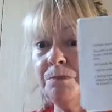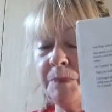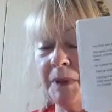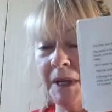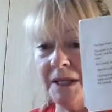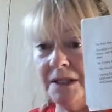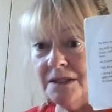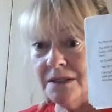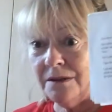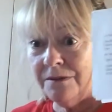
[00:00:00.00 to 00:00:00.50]

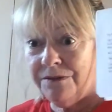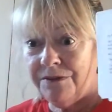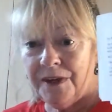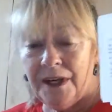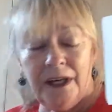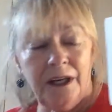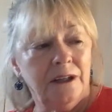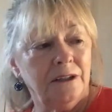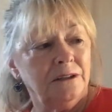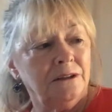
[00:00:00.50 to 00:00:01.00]
big as a
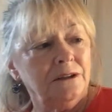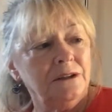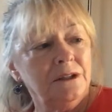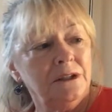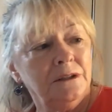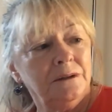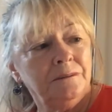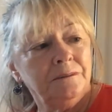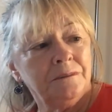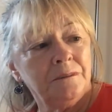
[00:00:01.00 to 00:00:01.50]
field.
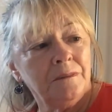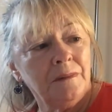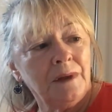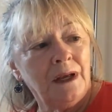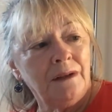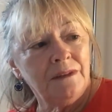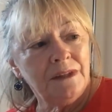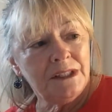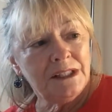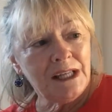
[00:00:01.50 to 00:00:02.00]

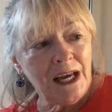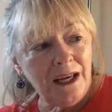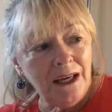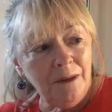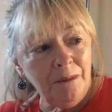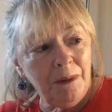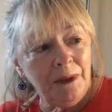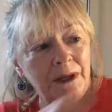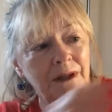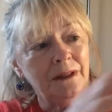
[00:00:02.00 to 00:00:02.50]
The
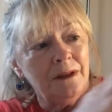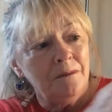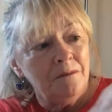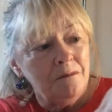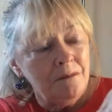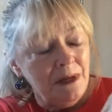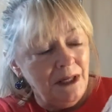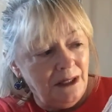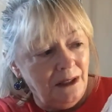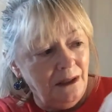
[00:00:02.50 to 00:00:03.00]
table in the
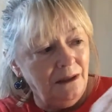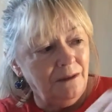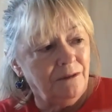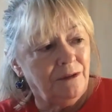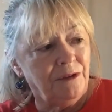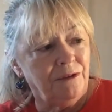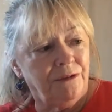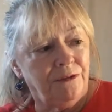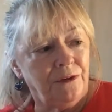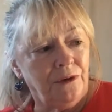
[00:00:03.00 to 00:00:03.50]
middle of
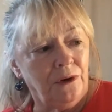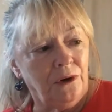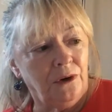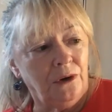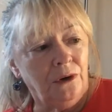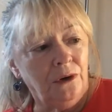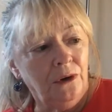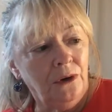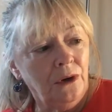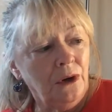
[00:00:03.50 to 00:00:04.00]
the
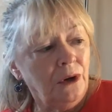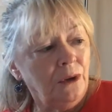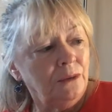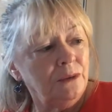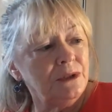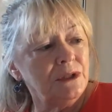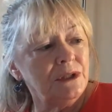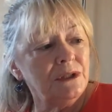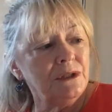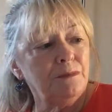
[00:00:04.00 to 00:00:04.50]
floor
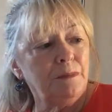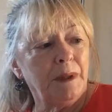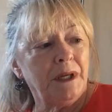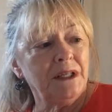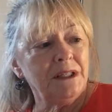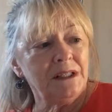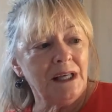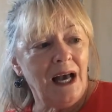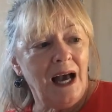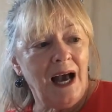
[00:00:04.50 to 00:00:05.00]
was as big
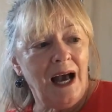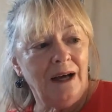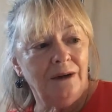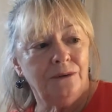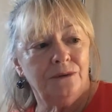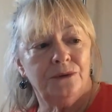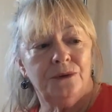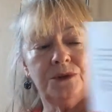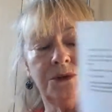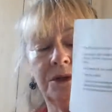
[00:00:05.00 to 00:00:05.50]
as a
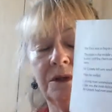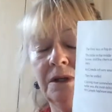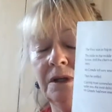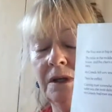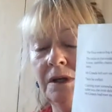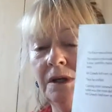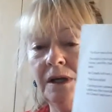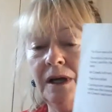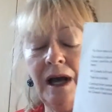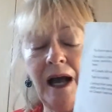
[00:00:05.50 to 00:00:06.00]
house.
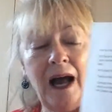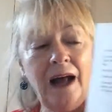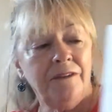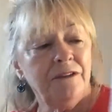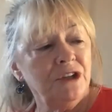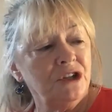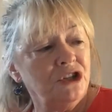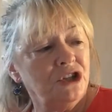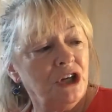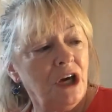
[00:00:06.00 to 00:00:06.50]
And
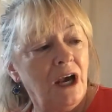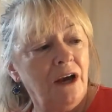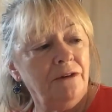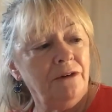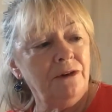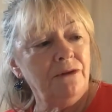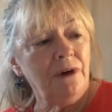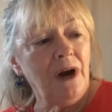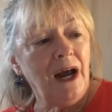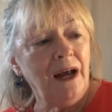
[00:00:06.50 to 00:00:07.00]
the chair
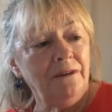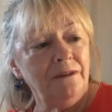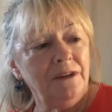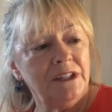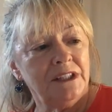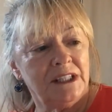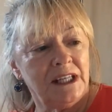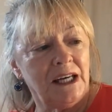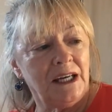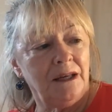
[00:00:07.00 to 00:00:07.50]
around the
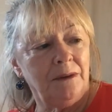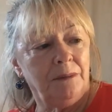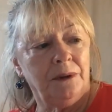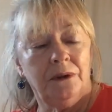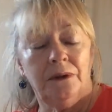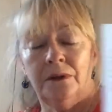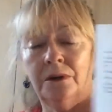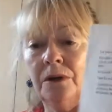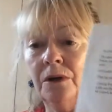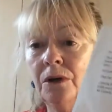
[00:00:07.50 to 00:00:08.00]

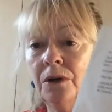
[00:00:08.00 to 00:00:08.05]
table